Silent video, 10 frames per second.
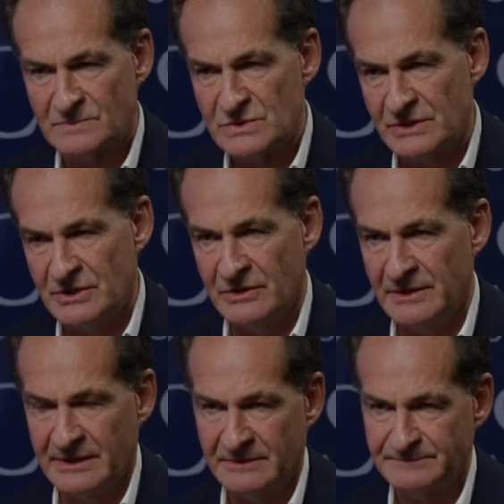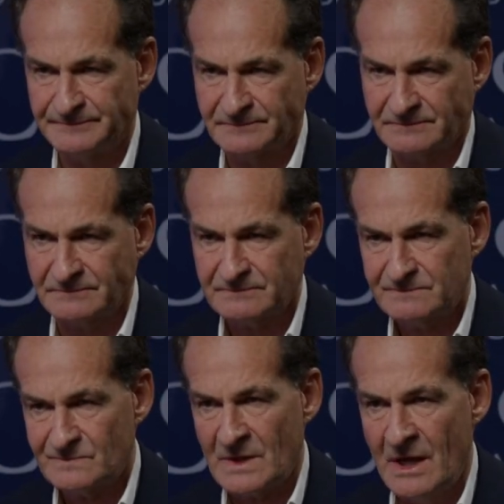securing
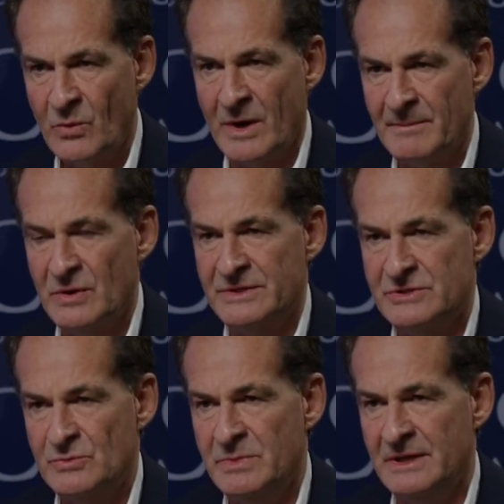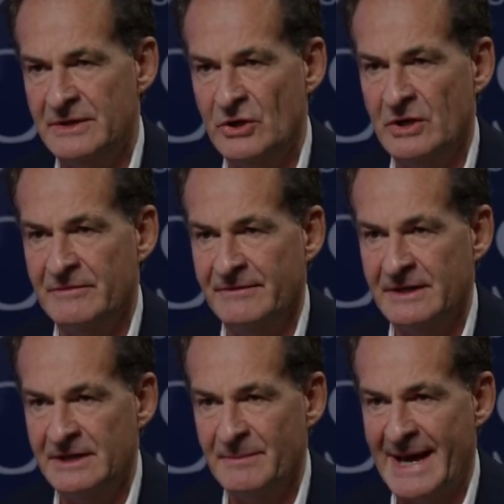a $1.2 billion
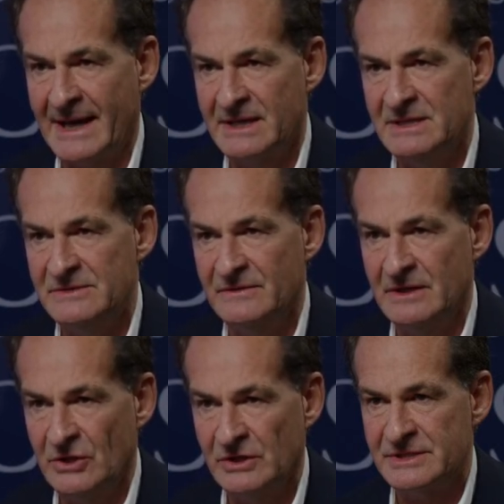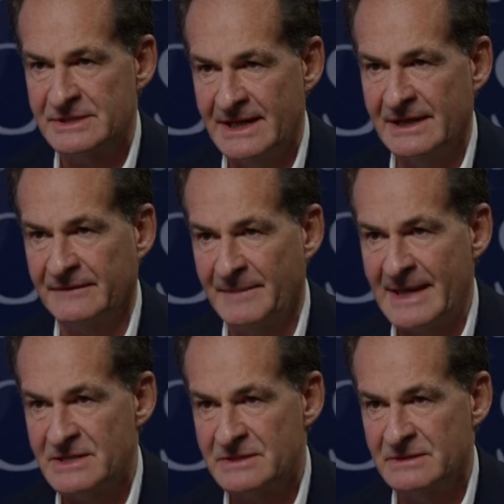funding package for the large scale
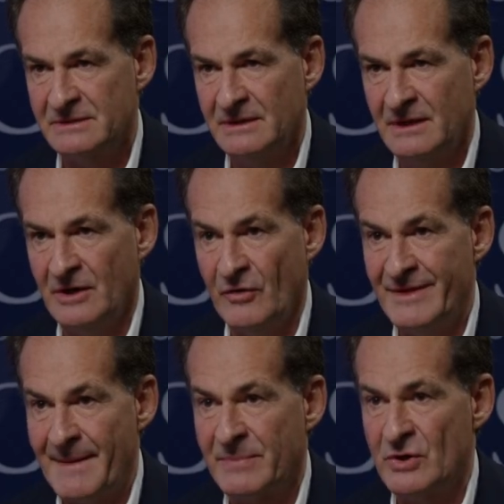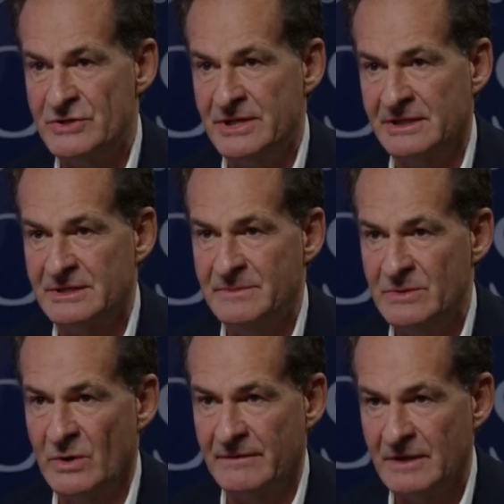expansion of that project to be
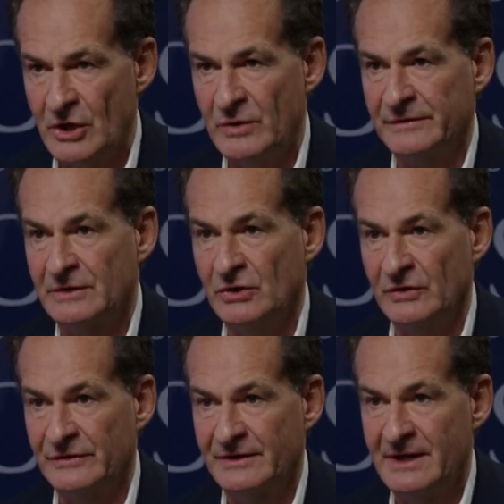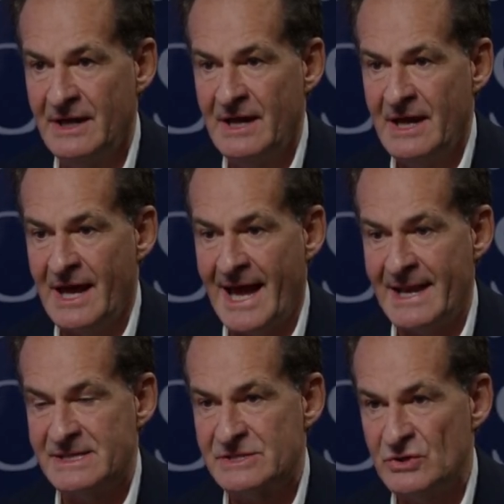one of the lowest cost
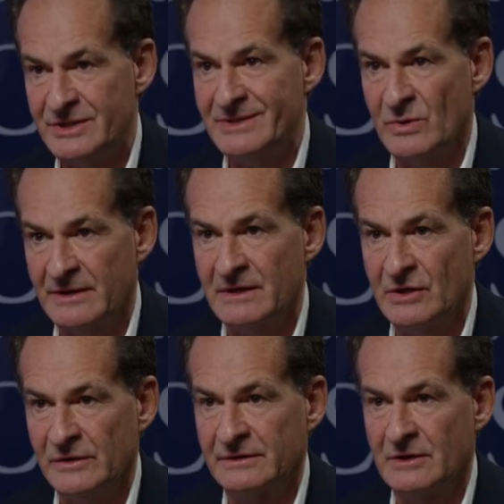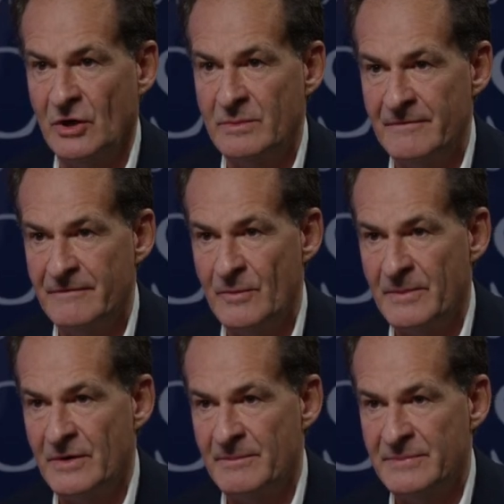and certainly one of the lowest carbon
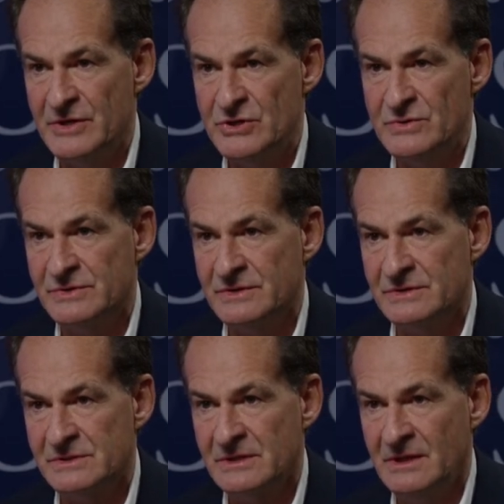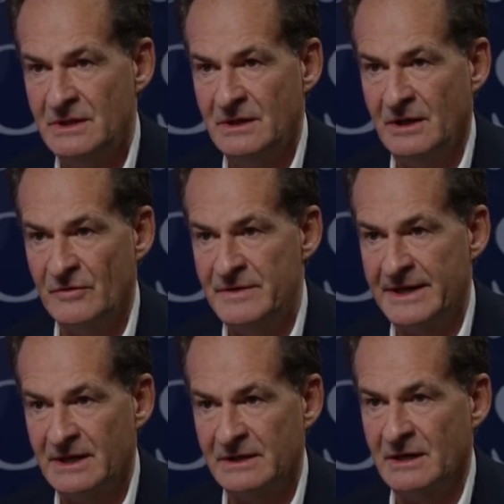footprint producers of
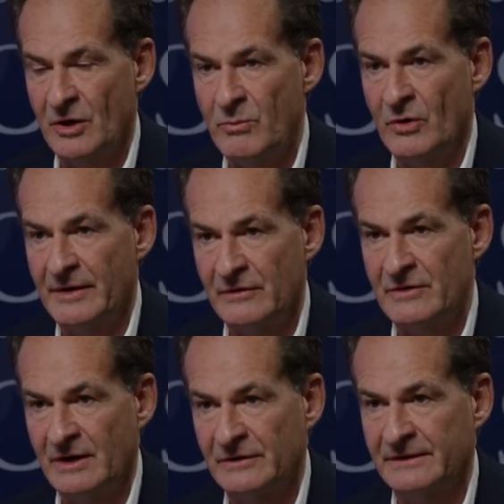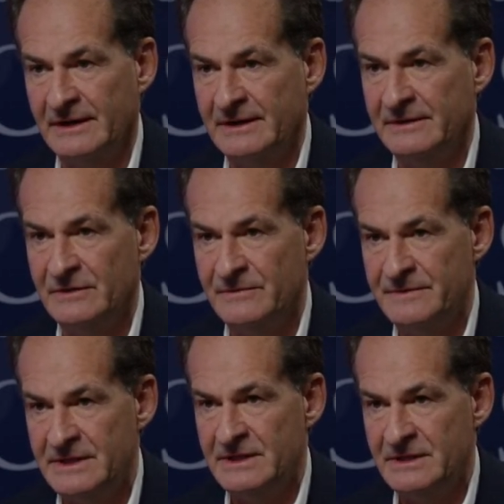nickel and cobalt hydroxide to
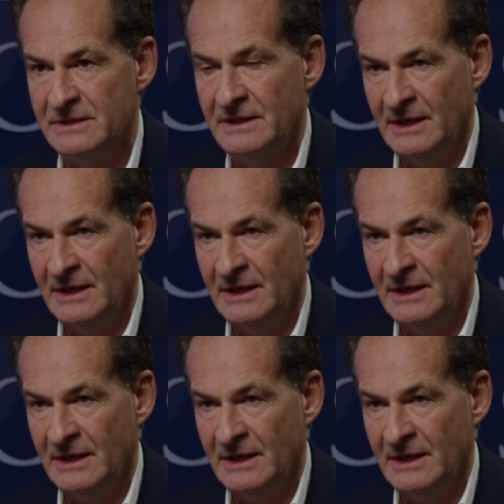feed